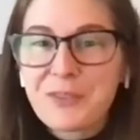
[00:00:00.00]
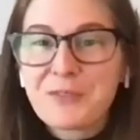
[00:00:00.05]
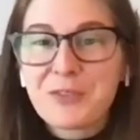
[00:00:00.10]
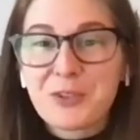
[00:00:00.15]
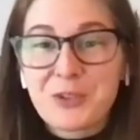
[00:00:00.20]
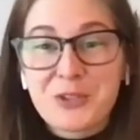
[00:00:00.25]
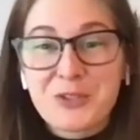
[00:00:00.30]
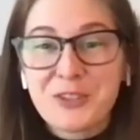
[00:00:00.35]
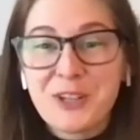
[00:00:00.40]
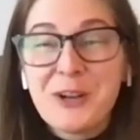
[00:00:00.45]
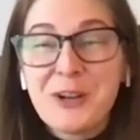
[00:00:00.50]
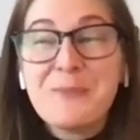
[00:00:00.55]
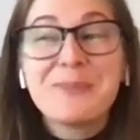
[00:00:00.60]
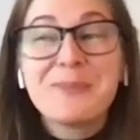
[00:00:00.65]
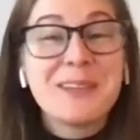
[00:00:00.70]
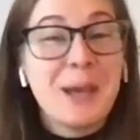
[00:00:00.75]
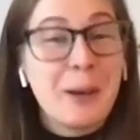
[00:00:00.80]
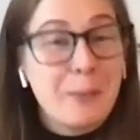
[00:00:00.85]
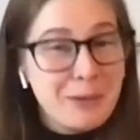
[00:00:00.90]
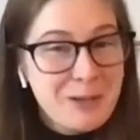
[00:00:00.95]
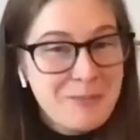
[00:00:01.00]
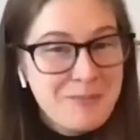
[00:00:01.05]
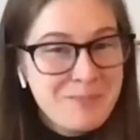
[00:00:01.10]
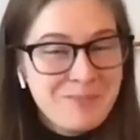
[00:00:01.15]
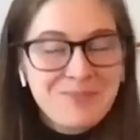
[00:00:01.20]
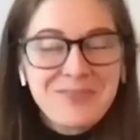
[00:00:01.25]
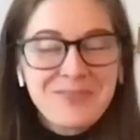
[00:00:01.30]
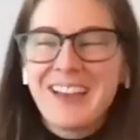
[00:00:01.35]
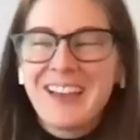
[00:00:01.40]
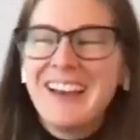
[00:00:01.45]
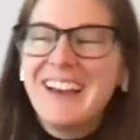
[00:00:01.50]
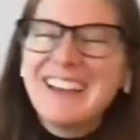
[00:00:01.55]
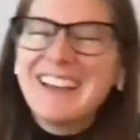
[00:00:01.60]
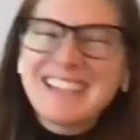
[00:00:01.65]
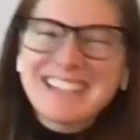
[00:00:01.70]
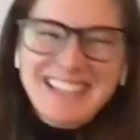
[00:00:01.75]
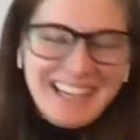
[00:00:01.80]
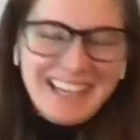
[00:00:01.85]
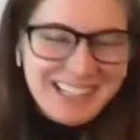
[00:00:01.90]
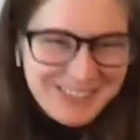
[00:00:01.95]
First of all, yummy.
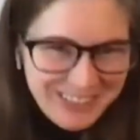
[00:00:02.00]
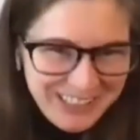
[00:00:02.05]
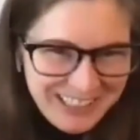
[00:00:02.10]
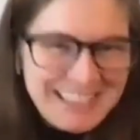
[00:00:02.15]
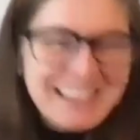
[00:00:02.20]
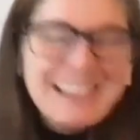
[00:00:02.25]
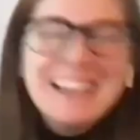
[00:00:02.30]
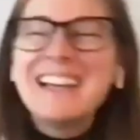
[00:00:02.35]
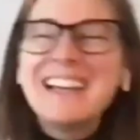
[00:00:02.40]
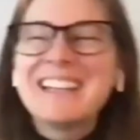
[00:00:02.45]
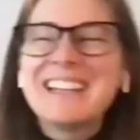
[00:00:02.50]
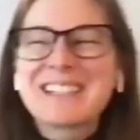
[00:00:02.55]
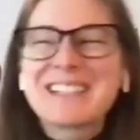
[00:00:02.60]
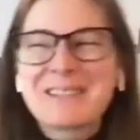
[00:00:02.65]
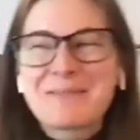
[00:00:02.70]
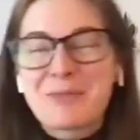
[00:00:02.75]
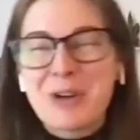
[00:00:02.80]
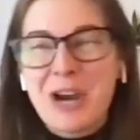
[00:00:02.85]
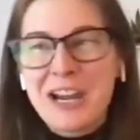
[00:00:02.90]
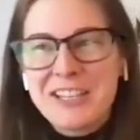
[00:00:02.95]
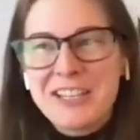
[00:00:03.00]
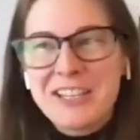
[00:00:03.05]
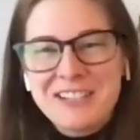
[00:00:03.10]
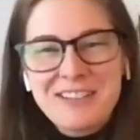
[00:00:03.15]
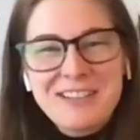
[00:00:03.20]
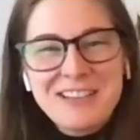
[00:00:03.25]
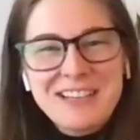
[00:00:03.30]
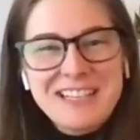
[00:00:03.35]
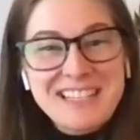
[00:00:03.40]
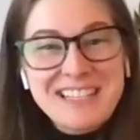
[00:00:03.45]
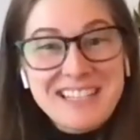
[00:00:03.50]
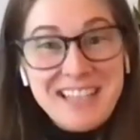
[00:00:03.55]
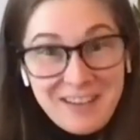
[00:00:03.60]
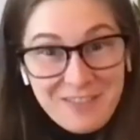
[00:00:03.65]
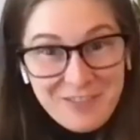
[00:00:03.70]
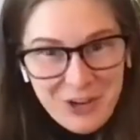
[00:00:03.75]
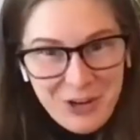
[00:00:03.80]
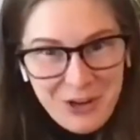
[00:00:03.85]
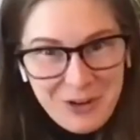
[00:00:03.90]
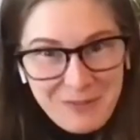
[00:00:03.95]
Second of all, it's surprisingly
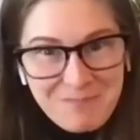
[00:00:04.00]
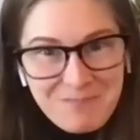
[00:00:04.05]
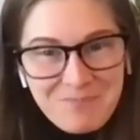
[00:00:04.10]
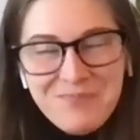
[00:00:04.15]
savory.